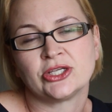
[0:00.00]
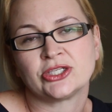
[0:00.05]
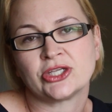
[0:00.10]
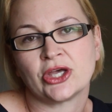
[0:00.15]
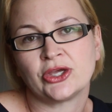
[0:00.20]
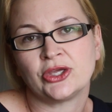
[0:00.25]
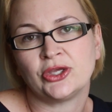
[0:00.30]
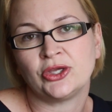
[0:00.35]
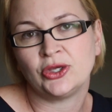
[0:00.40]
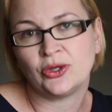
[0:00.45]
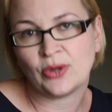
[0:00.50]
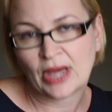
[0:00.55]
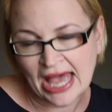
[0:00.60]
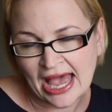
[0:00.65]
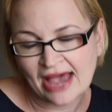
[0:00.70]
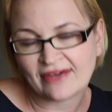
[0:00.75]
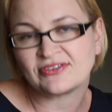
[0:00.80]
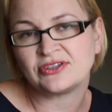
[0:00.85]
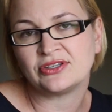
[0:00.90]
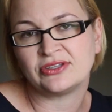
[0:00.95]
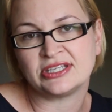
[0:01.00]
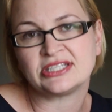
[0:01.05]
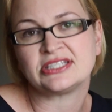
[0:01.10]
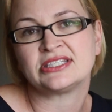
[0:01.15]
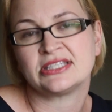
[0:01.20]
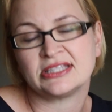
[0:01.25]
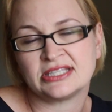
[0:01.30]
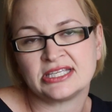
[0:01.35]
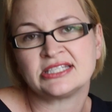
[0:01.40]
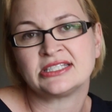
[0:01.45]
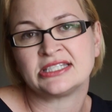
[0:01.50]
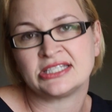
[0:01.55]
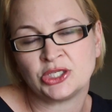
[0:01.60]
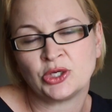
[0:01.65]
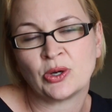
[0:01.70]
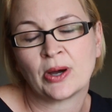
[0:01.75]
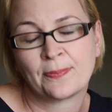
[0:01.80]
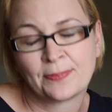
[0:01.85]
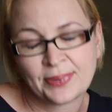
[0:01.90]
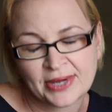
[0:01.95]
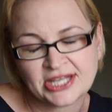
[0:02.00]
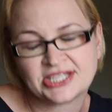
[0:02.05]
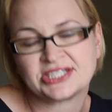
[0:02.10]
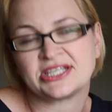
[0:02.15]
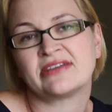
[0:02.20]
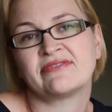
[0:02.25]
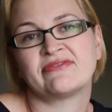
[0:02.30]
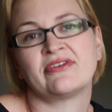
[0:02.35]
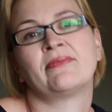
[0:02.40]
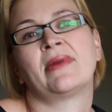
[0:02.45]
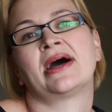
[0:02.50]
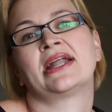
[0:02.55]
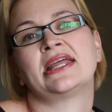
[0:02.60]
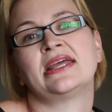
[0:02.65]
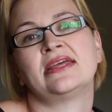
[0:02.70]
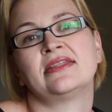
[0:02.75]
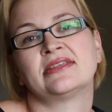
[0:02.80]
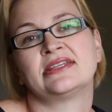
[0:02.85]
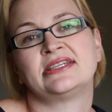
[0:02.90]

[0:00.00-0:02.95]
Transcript: So you have you are pitching for money.